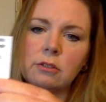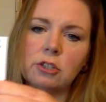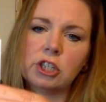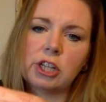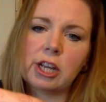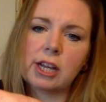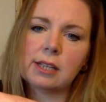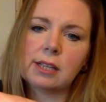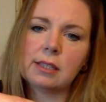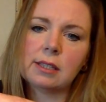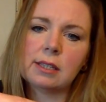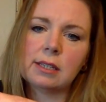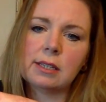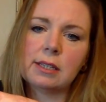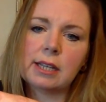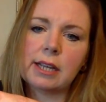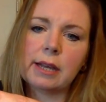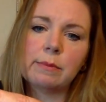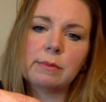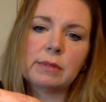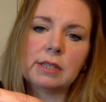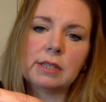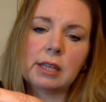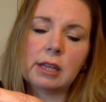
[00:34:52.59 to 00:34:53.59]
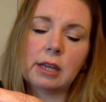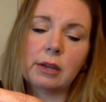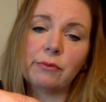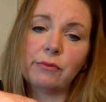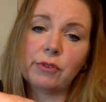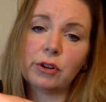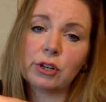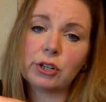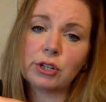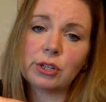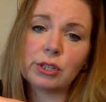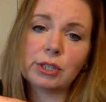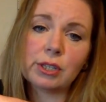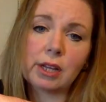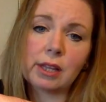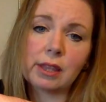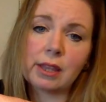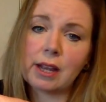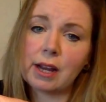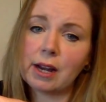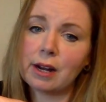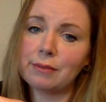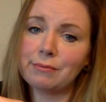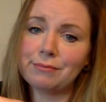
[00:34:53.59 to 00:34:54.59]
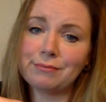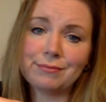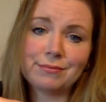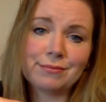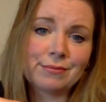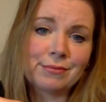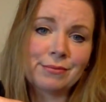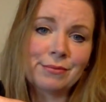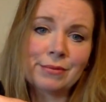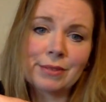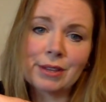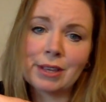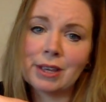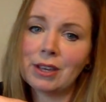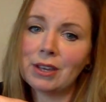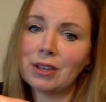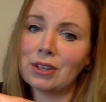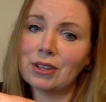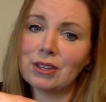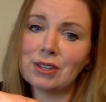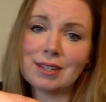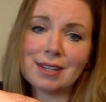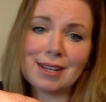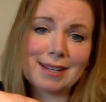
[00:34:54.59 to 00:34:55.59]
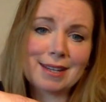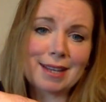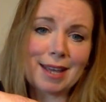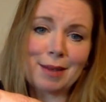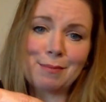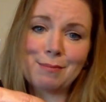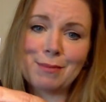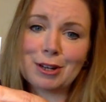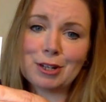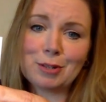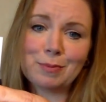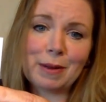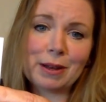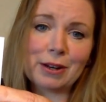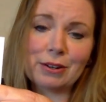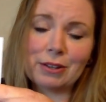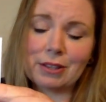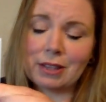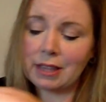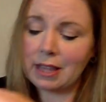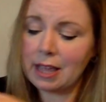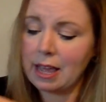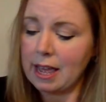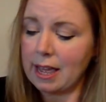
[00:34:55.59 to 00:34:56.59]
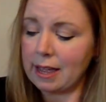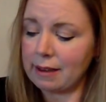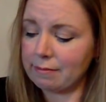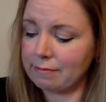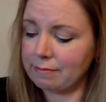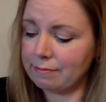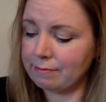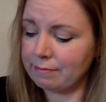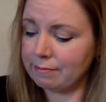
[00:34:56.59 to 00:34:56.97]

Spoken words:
she has the DMC conversions on there. It doesn't get much better than that.